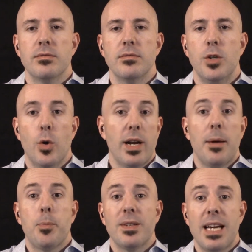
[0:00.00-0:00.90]
You are
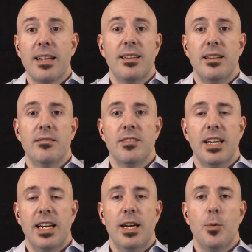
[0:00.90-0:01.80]
not protected
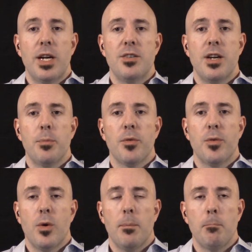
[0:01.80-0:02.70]
in any way, shape, or
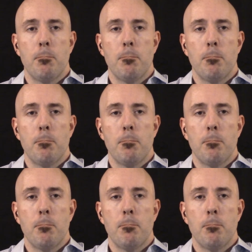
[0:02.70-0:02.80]
form.